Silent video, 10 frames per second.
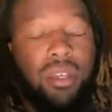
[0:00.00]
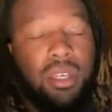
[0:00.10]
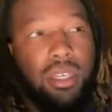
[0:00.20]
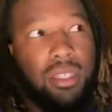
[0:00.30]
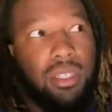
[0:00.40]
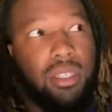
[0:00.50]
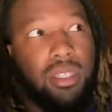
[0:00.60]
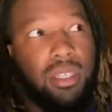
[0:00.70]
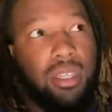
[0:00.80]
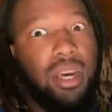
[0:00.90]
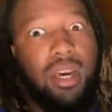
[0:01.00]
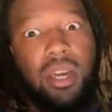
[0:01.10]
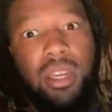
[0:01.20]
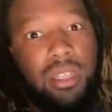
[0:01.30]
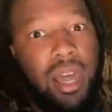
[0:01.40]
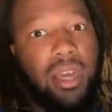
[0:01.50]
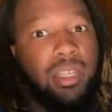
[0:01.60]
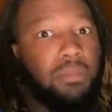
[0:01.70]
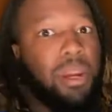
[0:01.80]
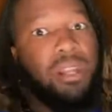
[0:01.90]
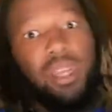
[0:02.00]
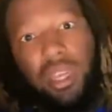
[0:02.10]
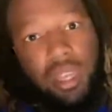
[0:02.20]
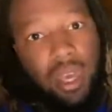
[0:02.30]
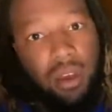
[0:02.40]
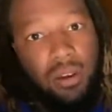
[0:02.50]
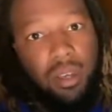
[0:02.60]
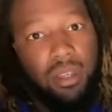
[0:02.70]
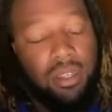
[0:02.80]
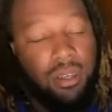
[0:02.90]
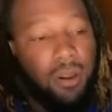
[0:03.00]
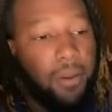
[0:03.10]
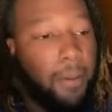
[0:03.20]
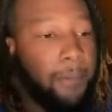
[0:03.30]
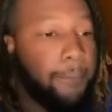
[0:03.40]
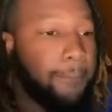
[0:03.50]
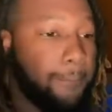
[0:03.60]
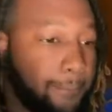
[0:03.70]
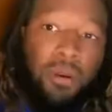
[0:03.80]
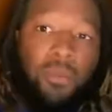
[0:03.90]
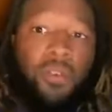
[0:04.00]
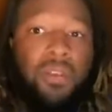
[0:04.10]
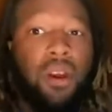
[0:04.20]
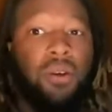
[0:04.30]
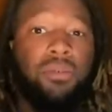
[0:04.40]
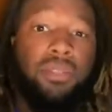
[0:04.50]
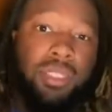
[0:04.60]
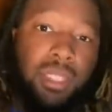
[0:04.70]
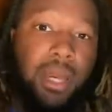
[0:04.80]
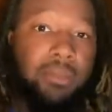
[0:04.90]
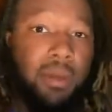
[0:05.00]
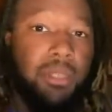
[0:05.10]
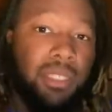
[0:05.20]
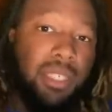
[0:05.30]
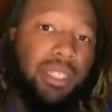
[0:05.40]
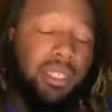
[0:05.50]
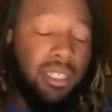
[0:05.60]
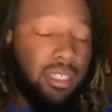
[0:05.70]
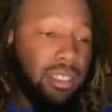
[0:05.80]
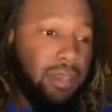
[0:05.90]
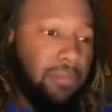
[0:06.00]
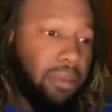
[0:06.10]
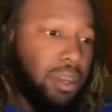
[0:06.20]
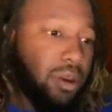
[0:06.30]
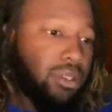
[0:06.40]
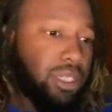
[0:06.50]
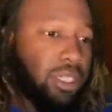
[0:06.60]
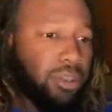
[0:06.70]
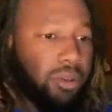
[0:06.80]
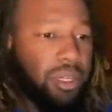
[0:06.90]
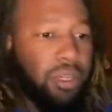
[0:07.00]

It's none. It's like, it's barely anything on it, Moving on, step number 6 is the BoxTruck.